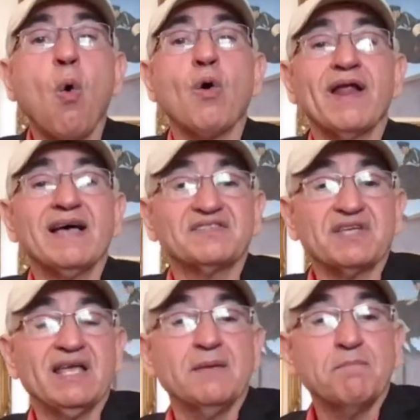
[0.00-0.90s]
or it has
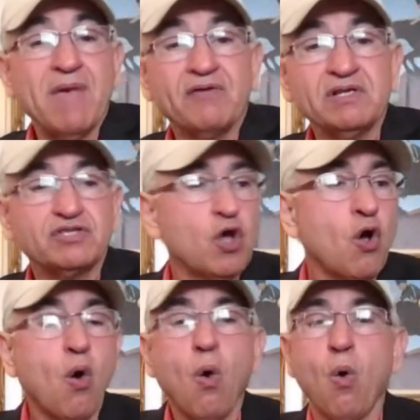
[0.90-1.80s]
any merits
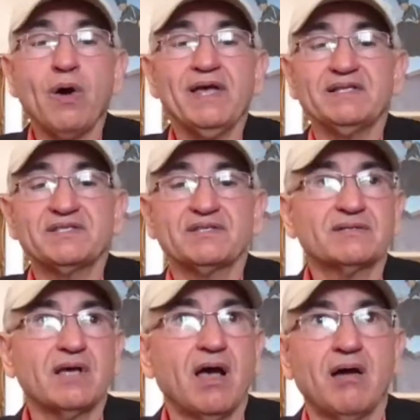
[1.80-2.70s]
or it's